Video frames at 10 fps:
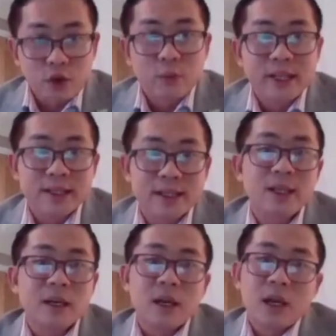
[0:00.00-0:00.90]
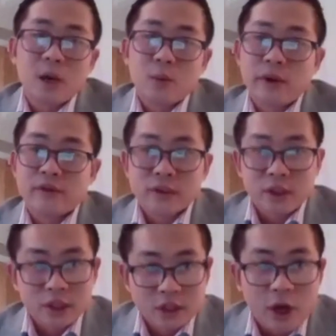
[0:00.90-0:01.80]
community, with
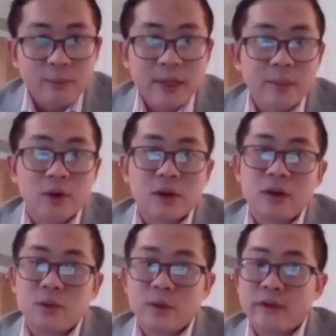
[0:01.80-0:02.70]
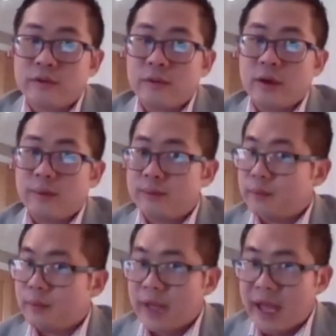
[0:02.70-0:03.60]
young people, with
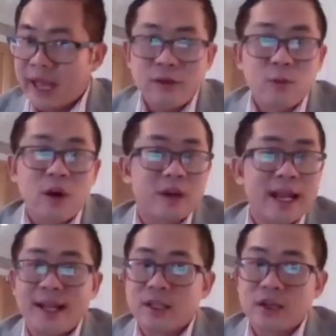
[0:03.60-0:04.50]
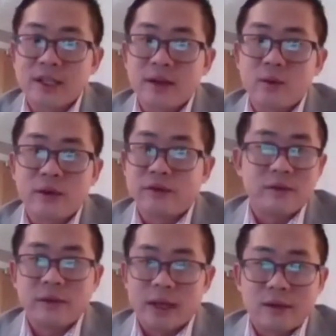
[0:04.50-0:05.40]
everyone, elderly, with
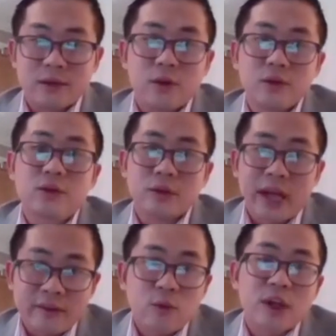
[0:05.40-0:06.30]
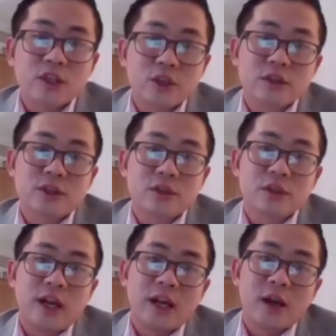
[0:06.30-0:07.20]
everyone should
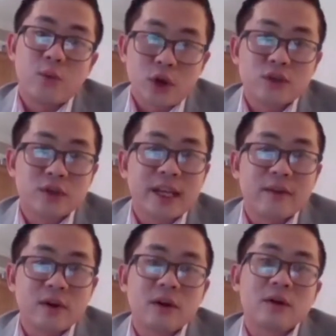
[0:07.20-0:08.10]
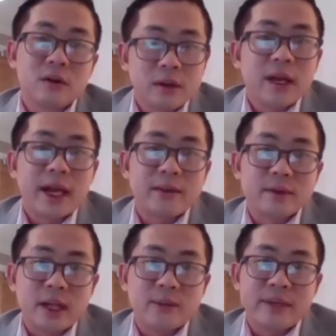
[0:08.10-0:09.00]
work together
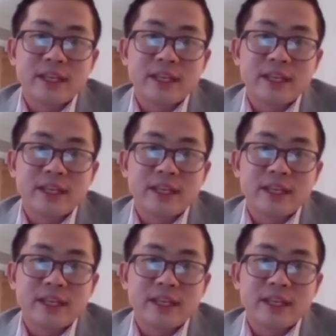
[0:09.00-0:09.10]
and be